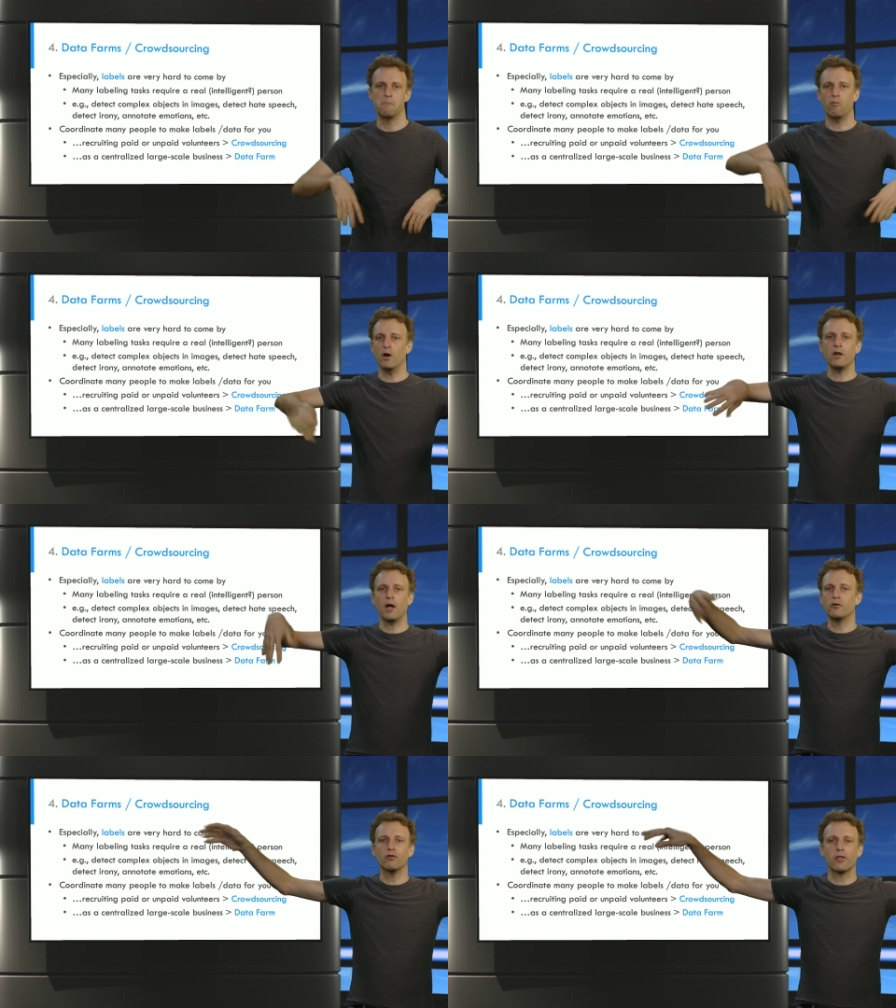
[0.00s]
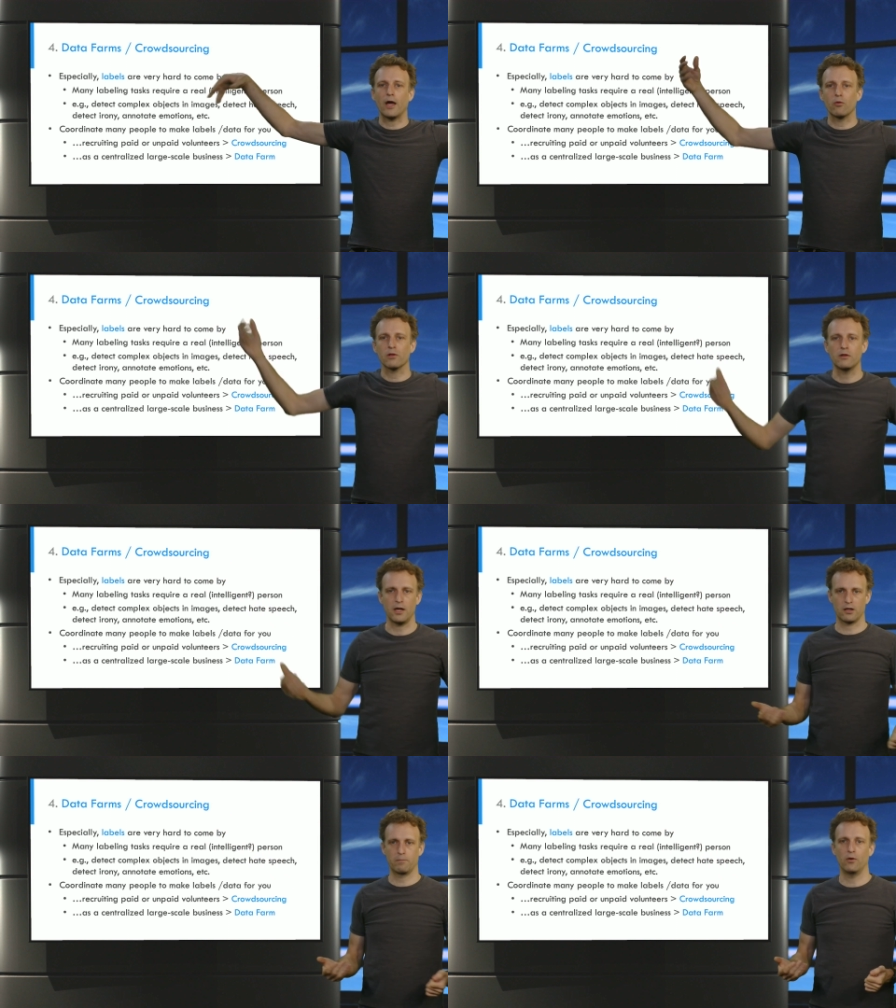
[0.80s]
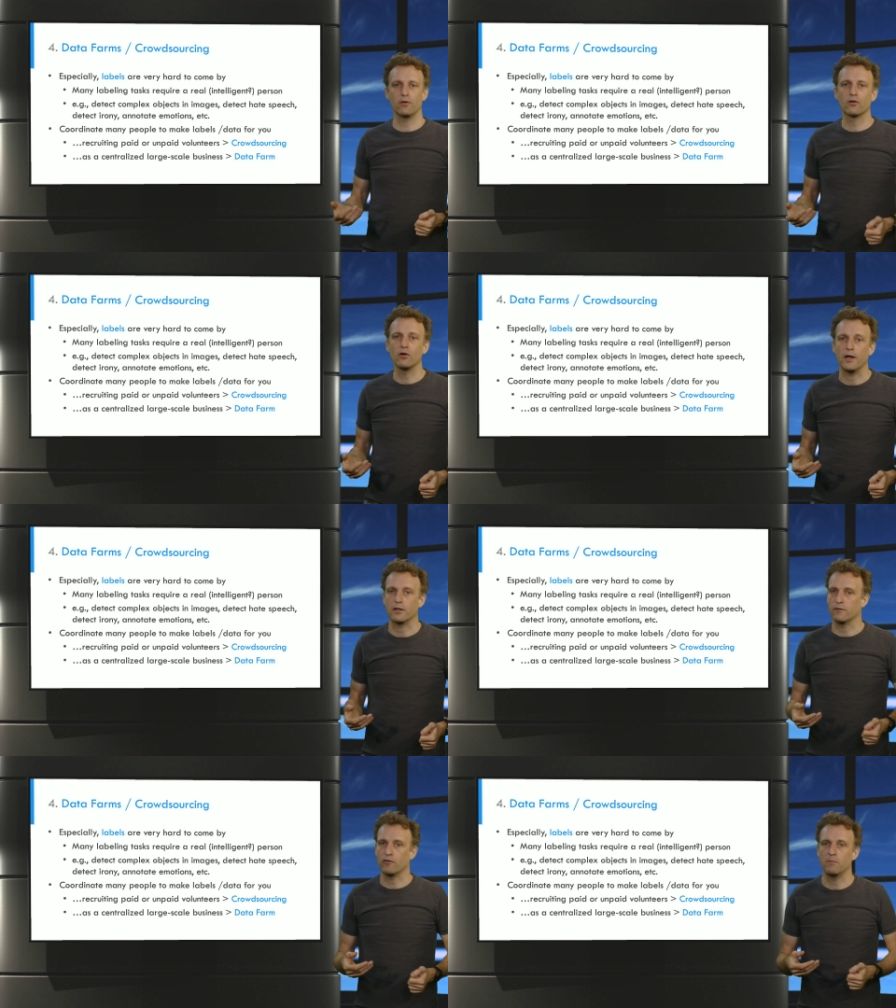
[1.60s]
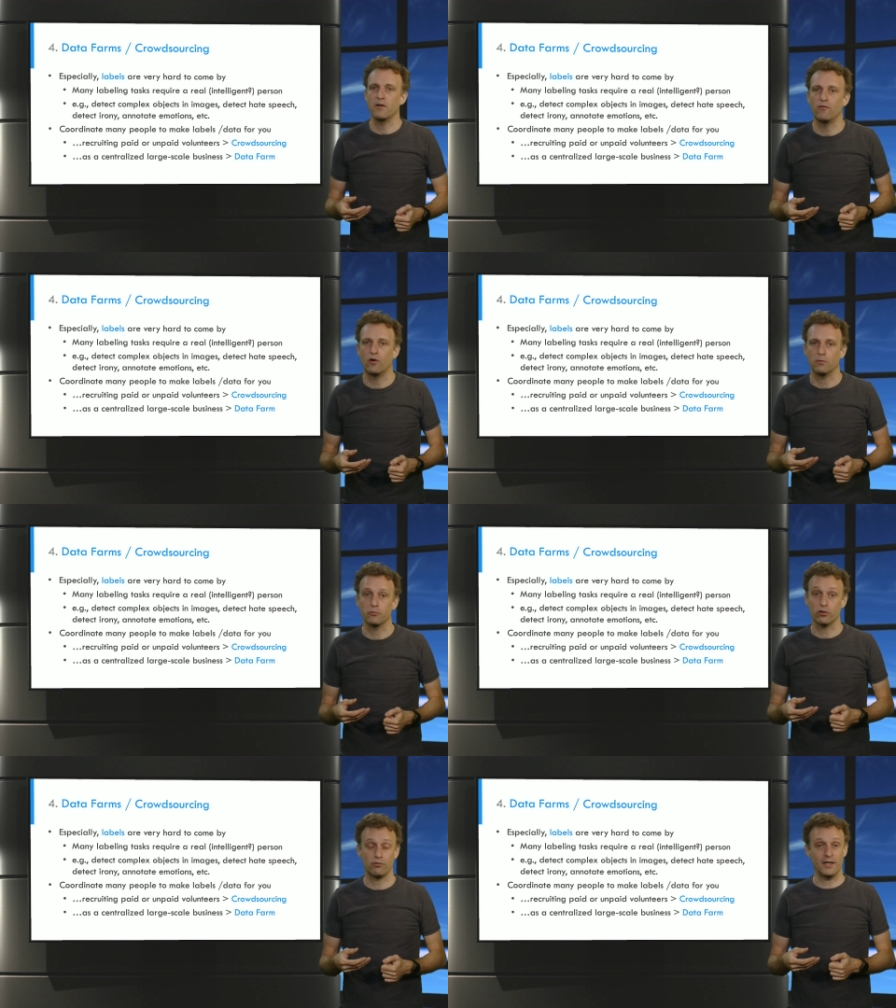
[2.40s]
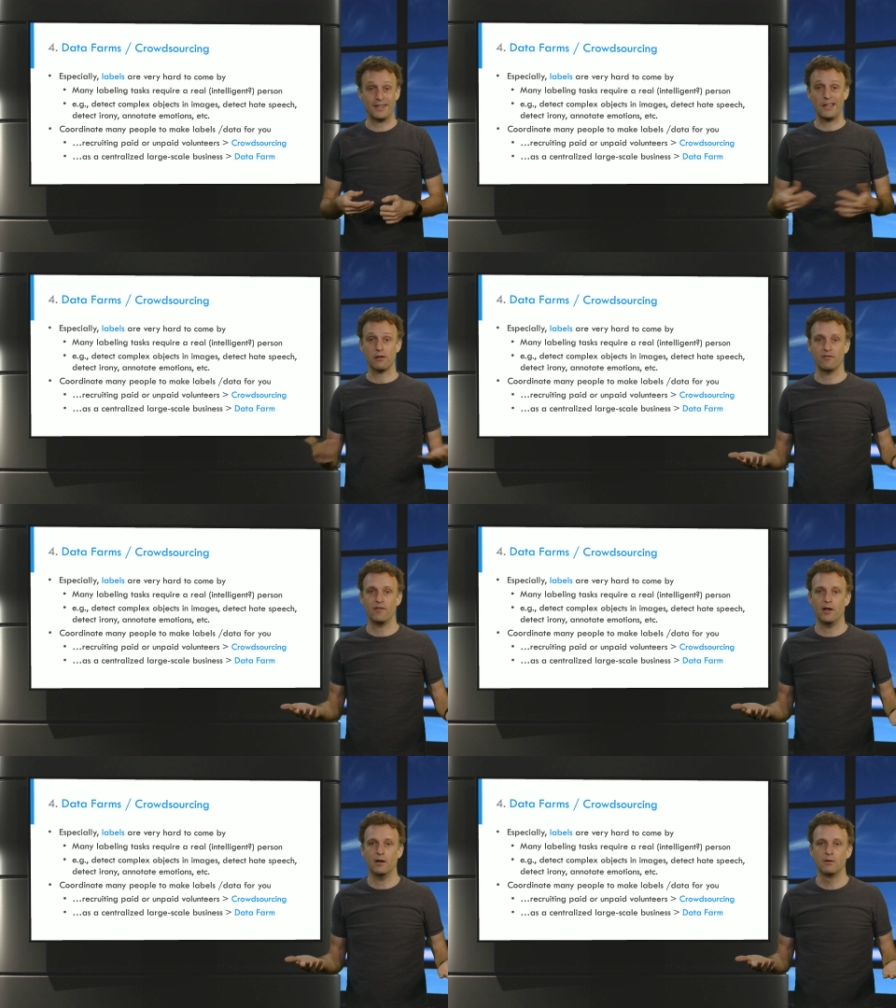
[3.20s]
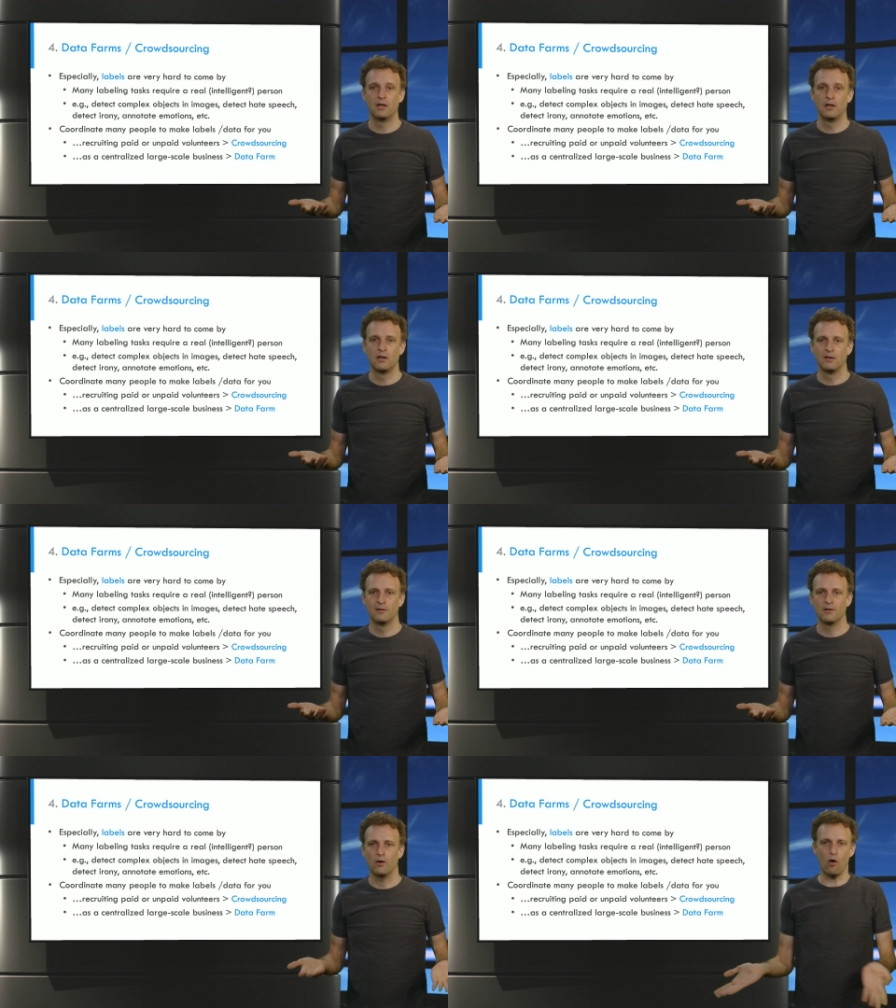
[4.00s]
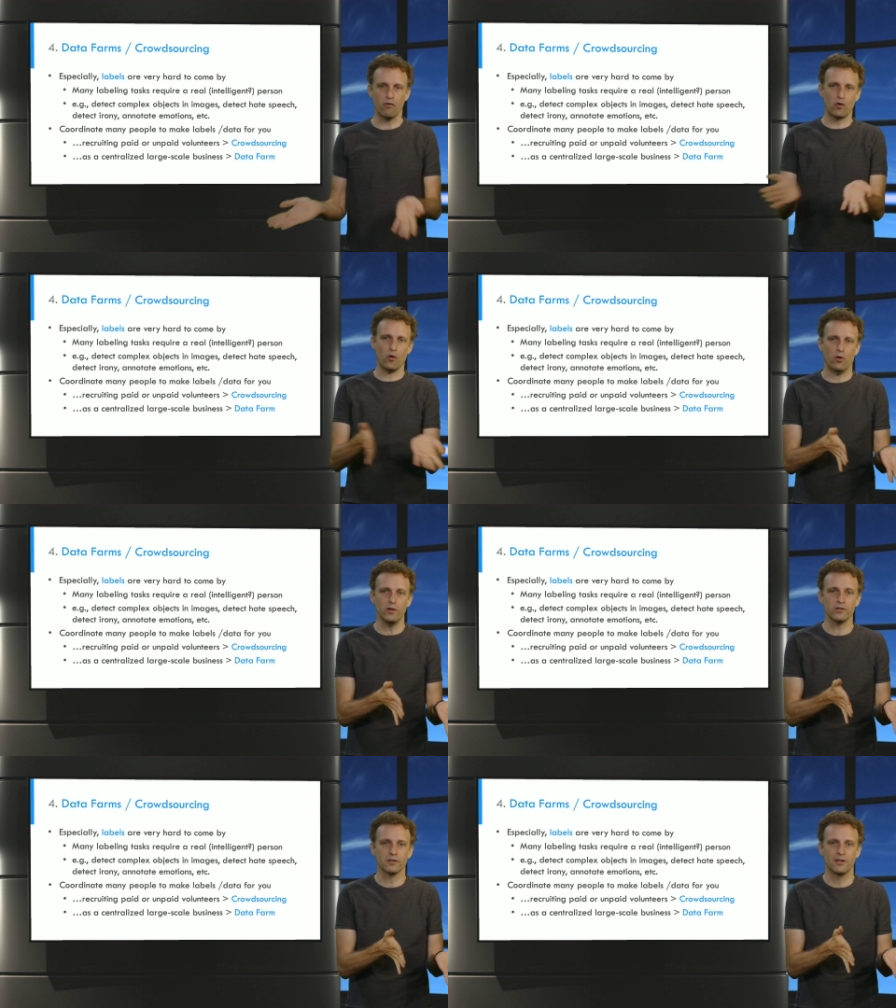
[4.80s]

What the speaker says: 100,000 text posts collected from your forum to train a classifier? Of course,